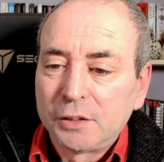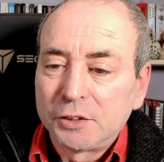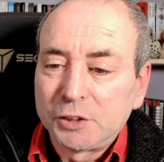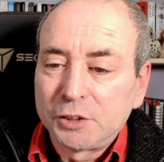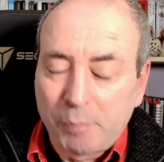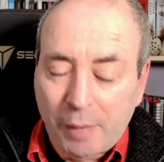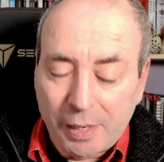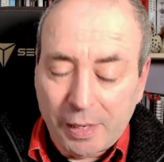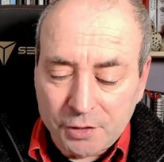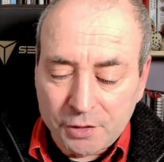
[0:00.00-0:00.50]

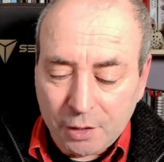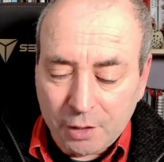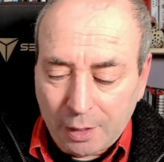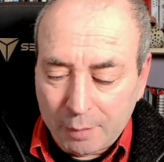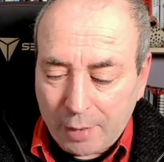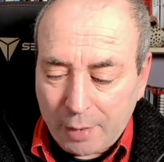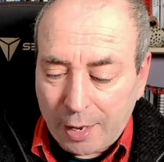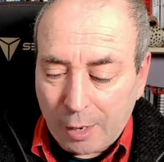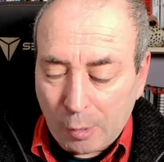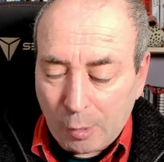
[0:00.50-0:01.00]
spend
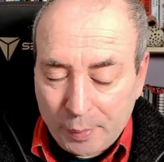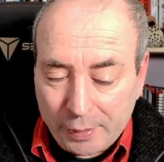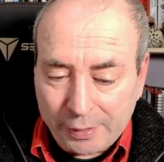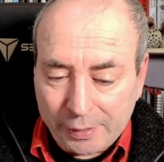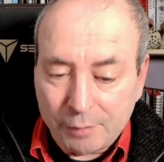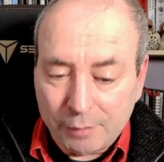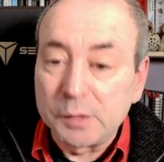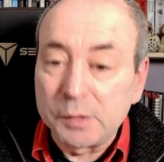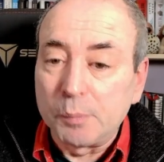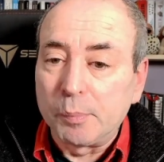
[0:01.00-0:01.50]
time
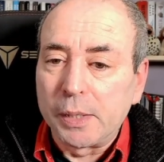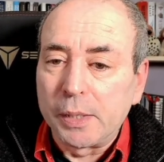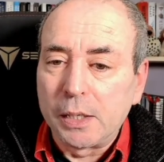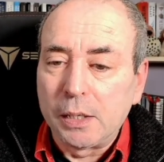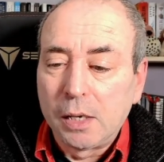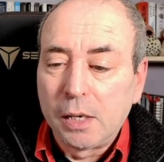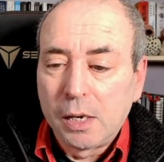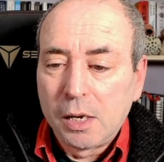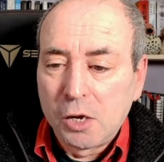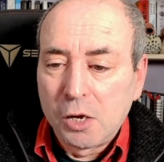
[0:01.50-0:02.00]
helping them to
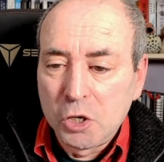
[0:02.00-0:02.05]
be